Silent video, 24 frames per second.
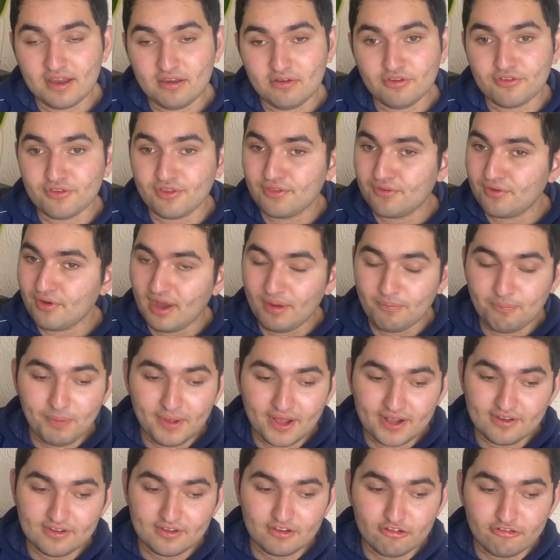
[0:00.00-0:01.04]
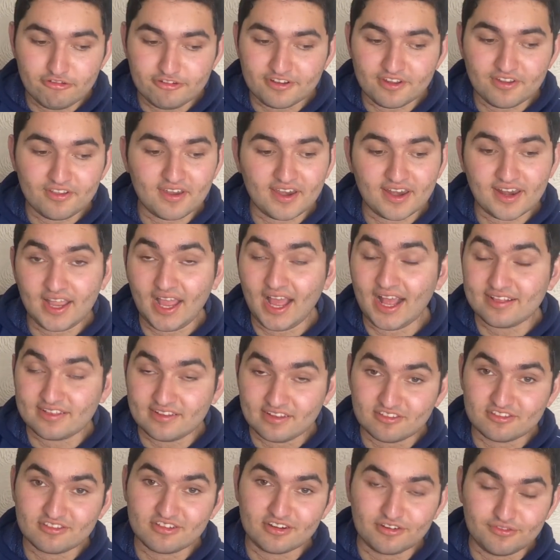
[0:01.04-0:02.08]
Luis Enrique, I think,
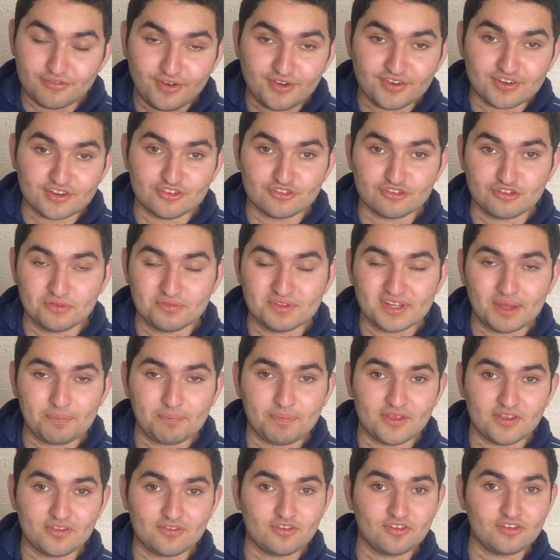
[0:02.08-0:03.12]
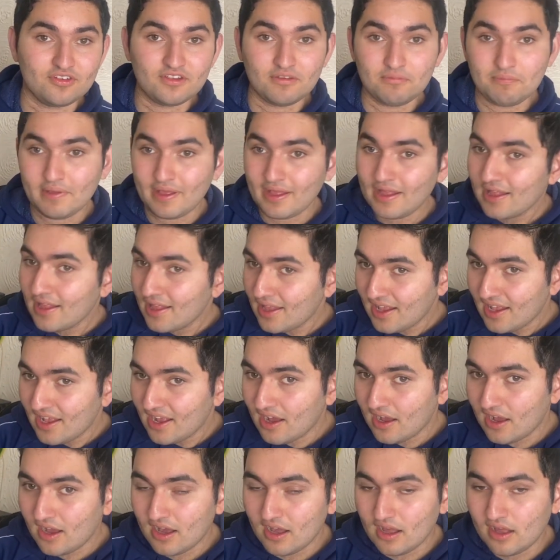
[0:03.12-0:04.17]
has done a very good job with that PSG team.
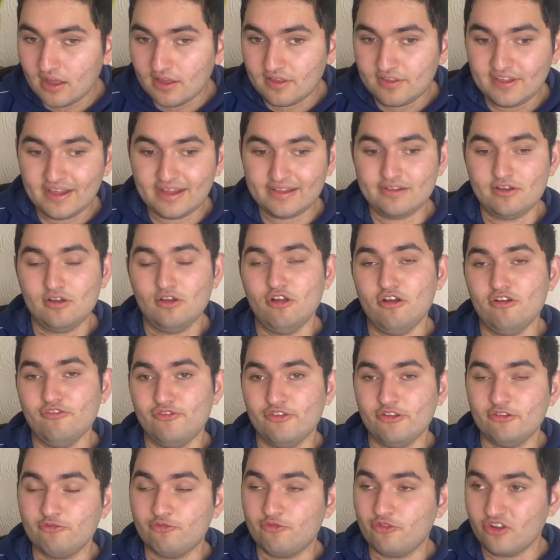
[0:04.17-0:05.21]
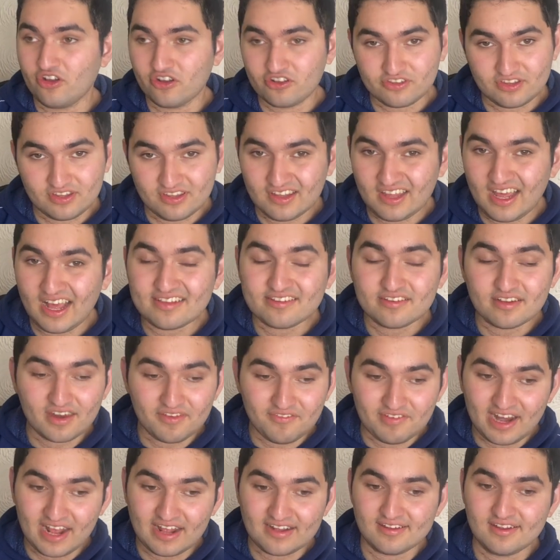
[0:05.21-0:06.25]
He had a lot of influx. He hasn't
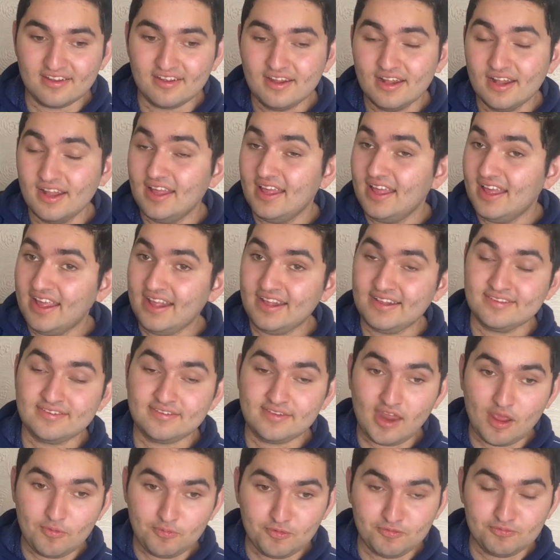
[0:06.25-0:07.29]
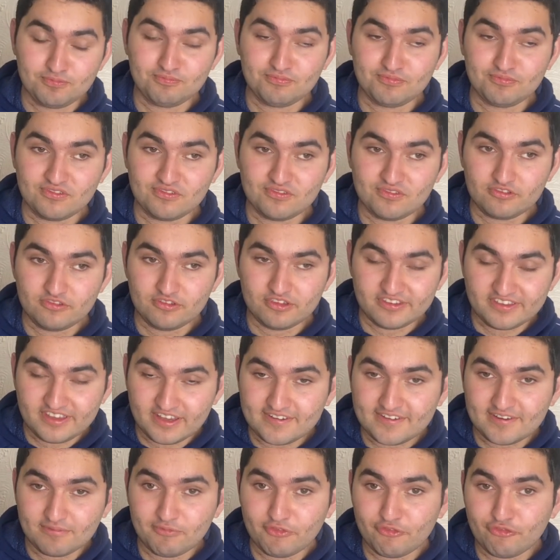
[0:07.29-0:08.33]
even had his type of
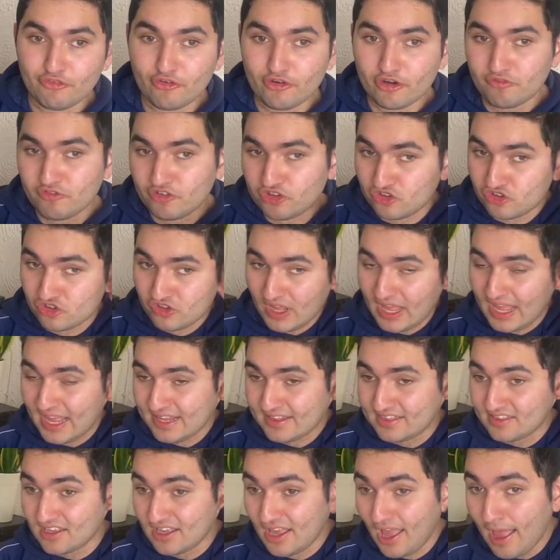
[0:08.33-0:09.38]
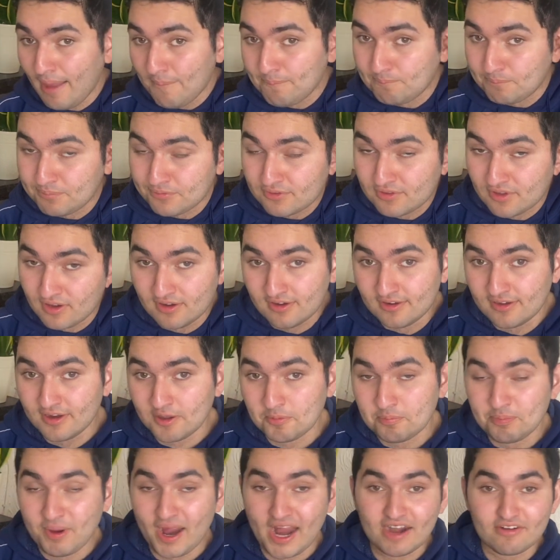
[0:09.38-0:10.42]
sitting midfielder, which is, I think, absolutely
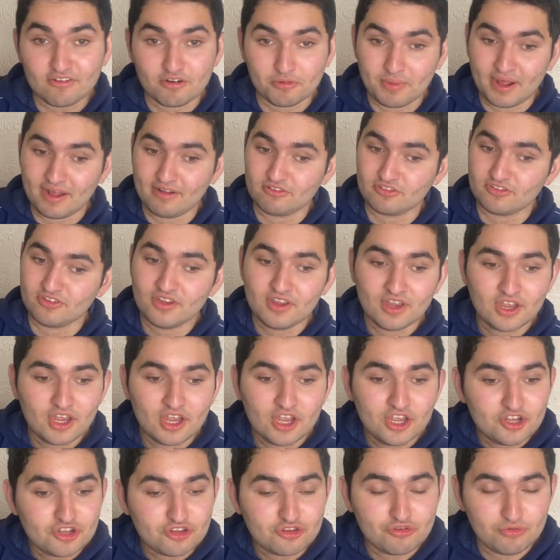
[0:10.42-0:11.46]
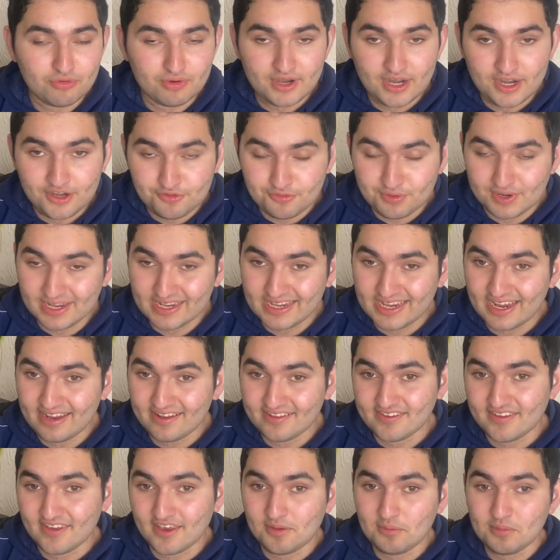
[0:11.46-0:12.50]
paramount to an Enrique
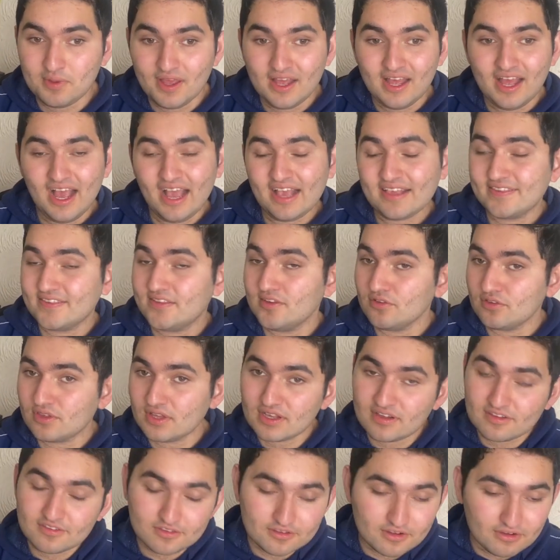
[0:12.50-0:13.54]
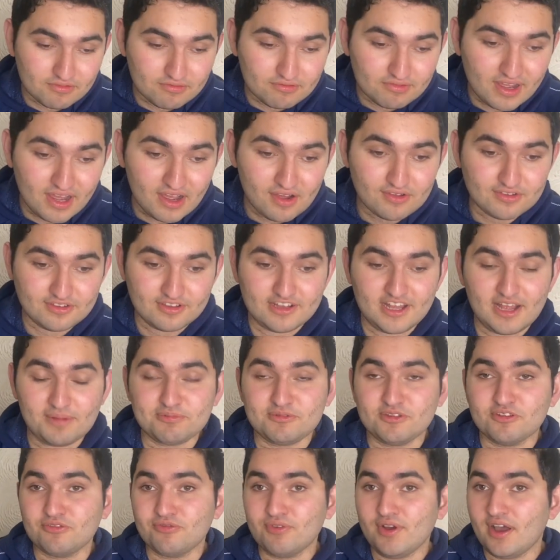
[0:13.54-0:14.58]
team. I still think he's done well. He's
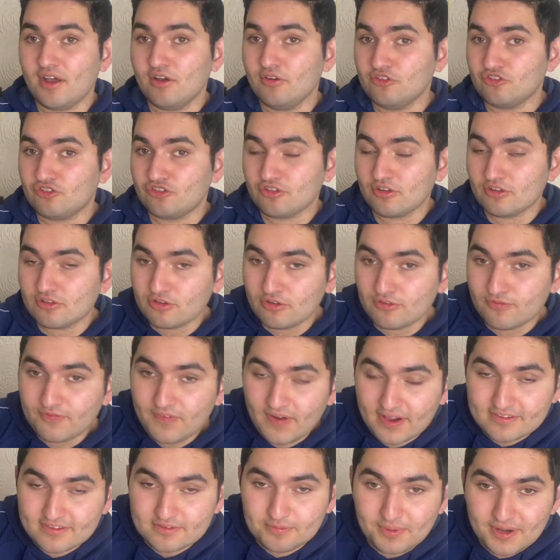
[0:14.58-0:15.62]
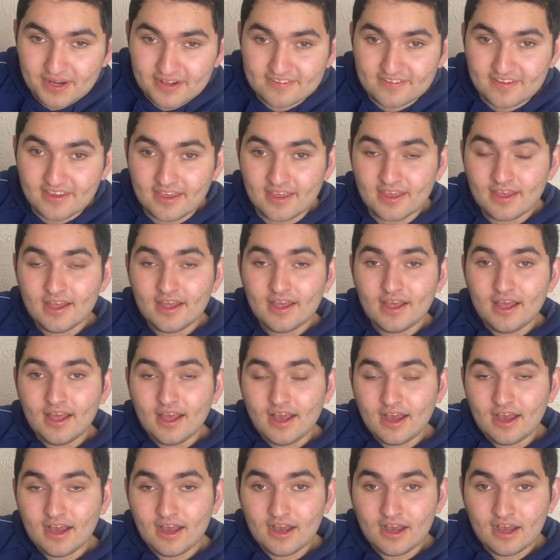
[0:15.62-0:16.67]
adapted well. He showed good flexibility.
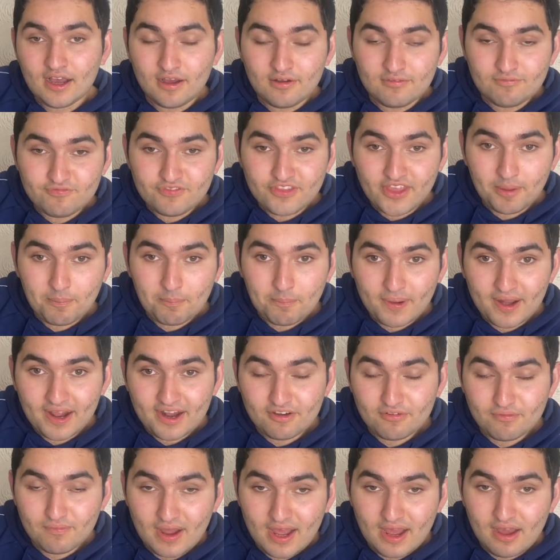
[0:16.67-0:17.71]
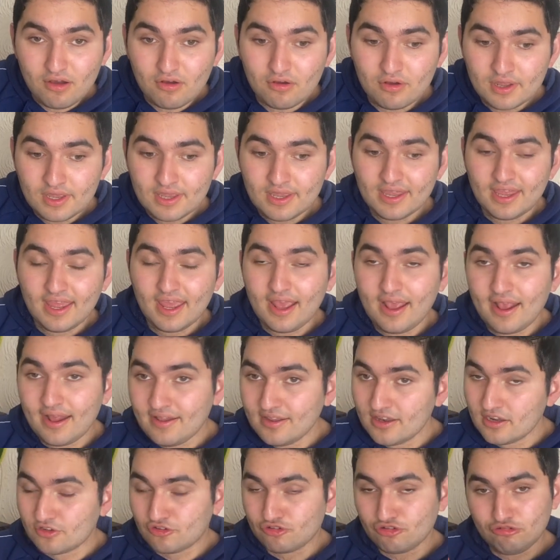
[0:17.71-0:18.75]
They played well in
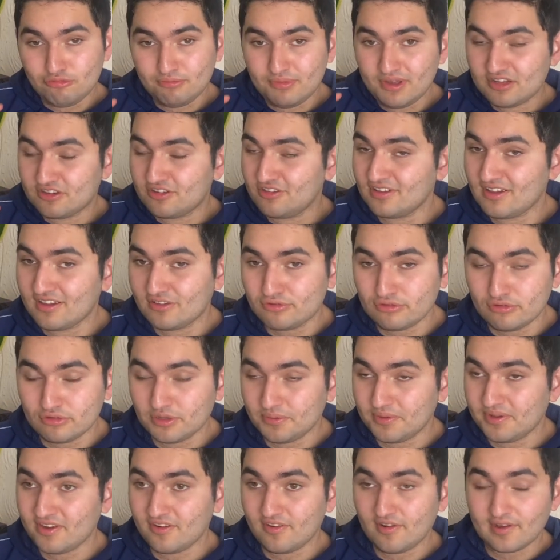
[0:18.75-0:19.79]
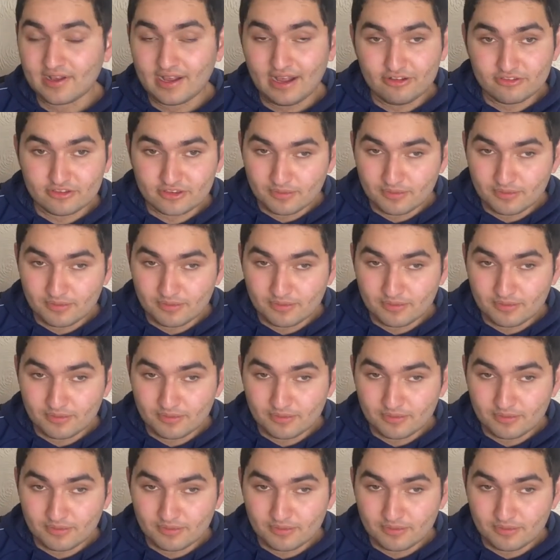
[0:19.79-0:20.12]
the two matches. I saw them in the knockouts.